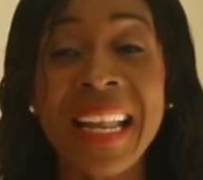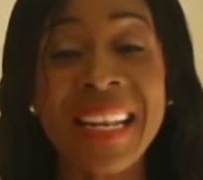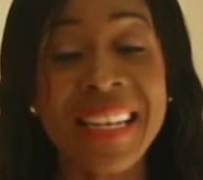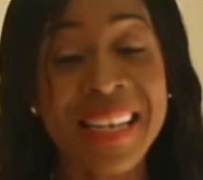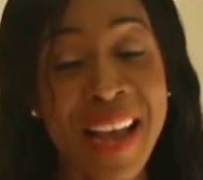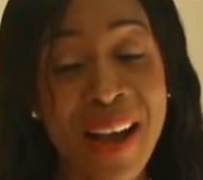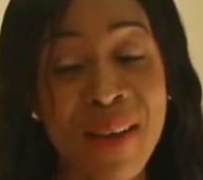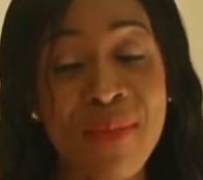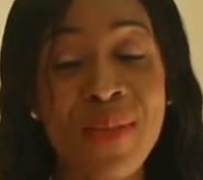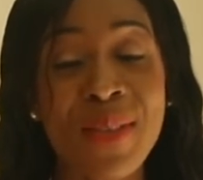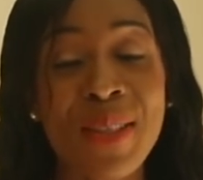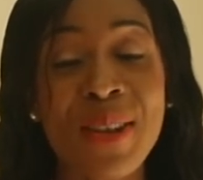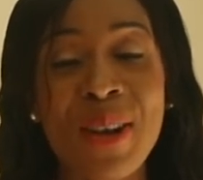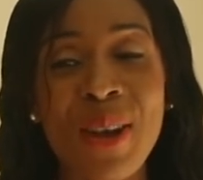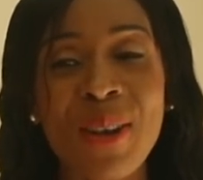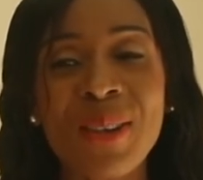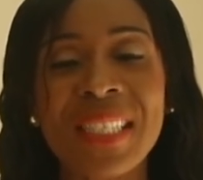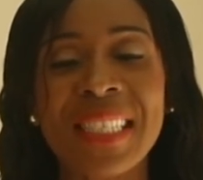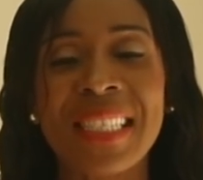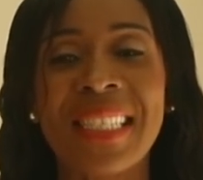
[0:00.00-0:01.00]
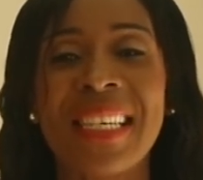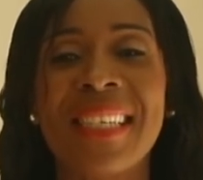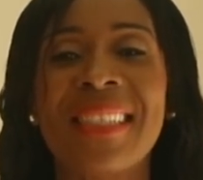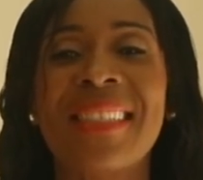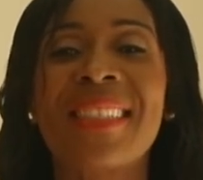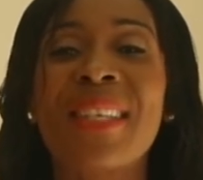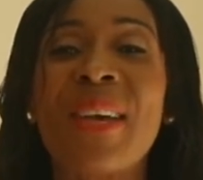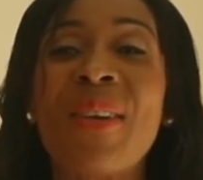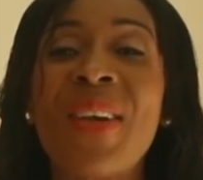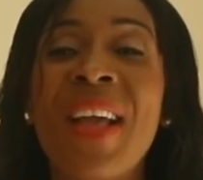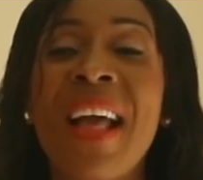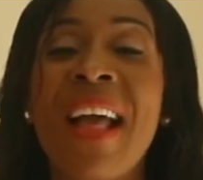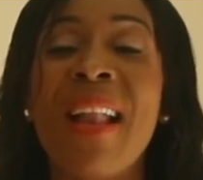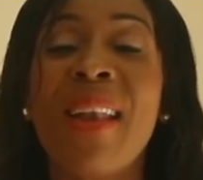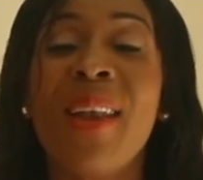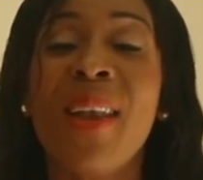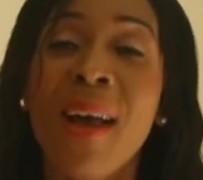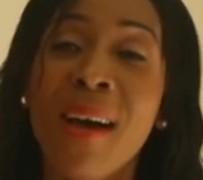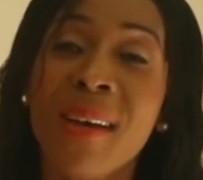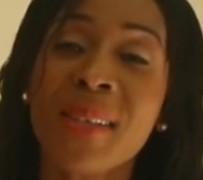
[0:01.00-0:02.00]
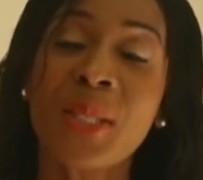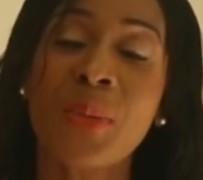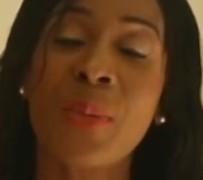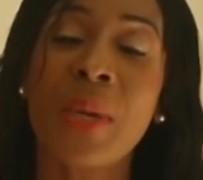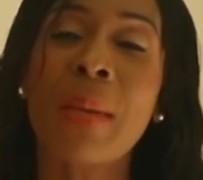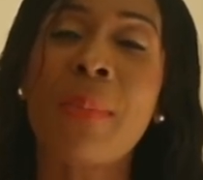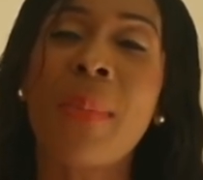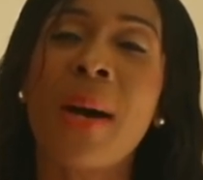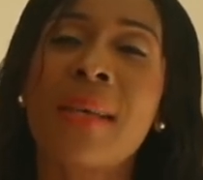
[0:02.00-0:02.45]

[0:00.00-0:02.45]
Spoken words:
Now for the notices. So last week,